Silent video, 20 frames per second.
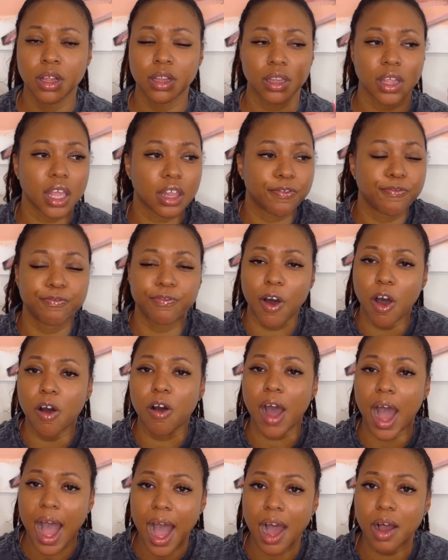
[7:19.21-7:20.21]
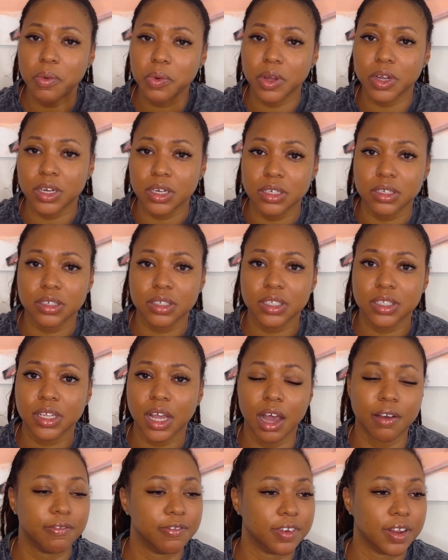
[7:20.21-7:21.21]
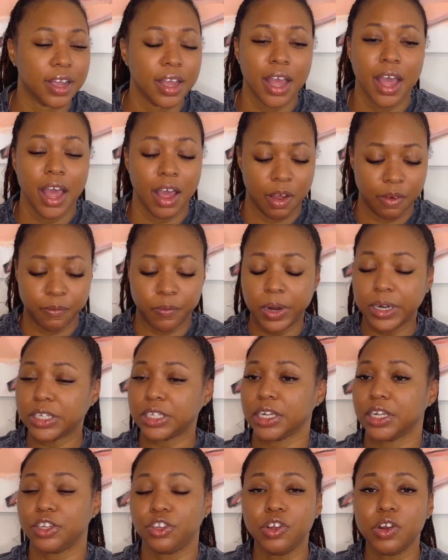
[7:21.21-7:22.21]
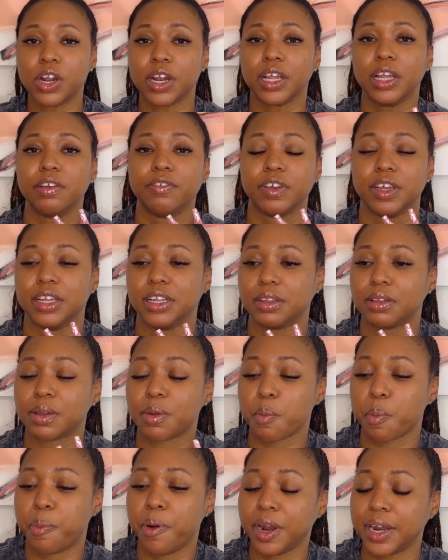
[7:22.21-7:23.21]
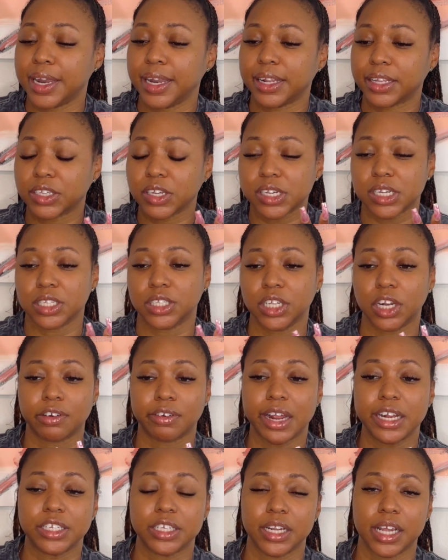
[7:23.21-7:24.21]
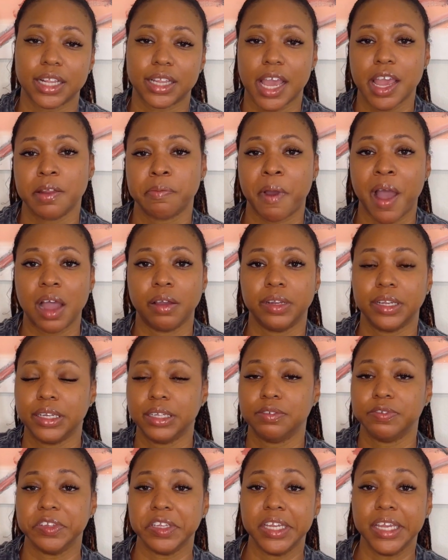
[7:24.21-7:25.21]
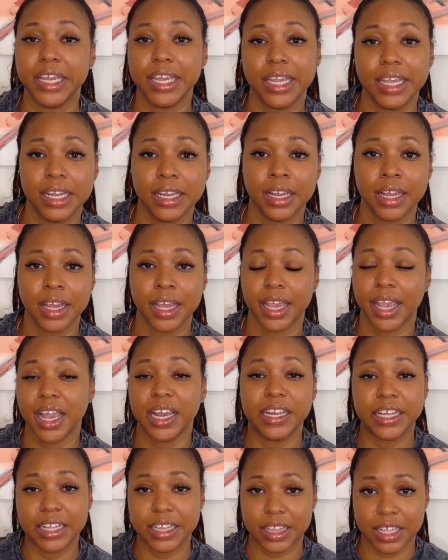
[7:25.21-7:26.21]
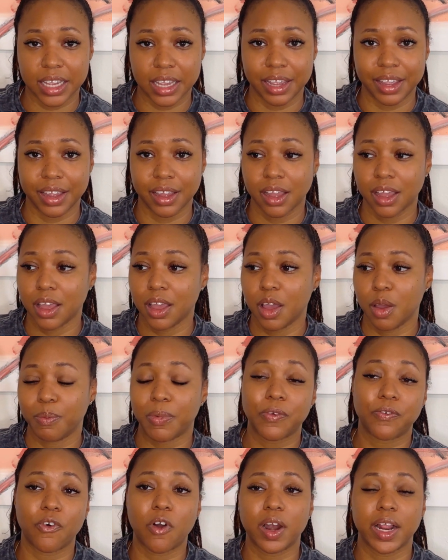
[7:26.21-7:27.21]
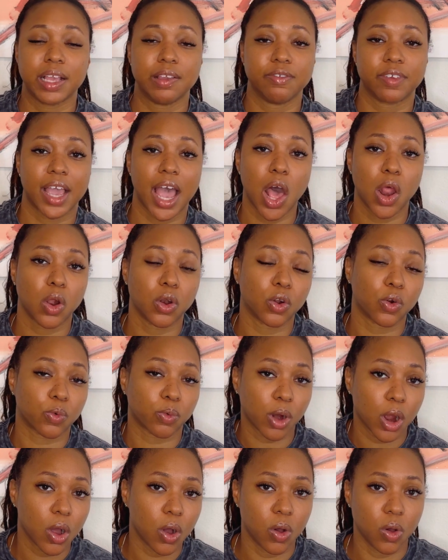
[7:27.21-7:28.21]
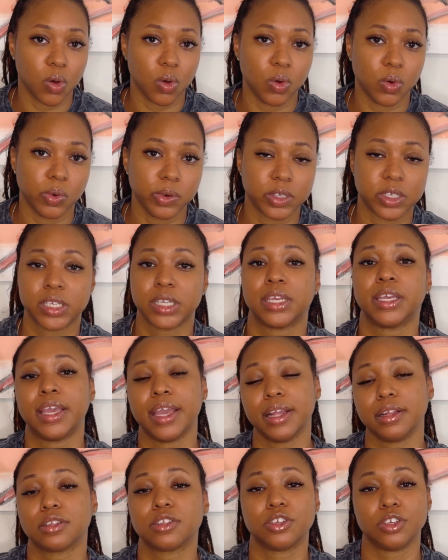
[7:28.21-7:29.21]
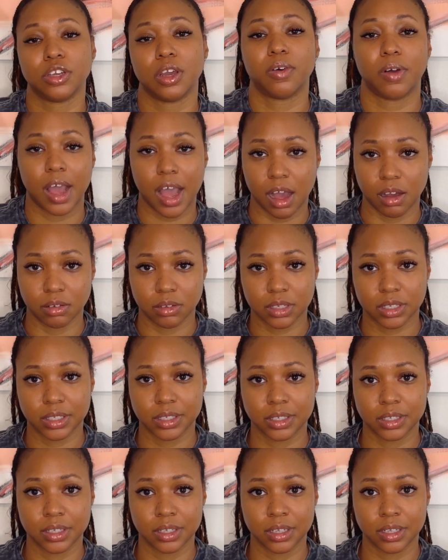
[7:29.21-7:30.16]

That's 4 hours of which you didn't even put into consideration that they probably didn't even eat anything before they even got on the road to get to your house.